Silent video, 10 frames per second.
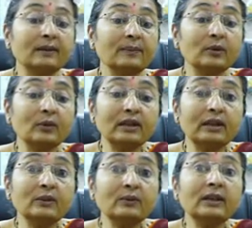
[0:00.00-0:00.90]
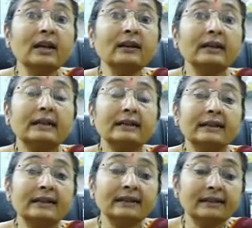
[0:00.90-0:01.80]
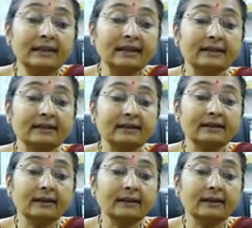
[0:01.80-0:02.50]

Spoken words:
the proteinuria decreased.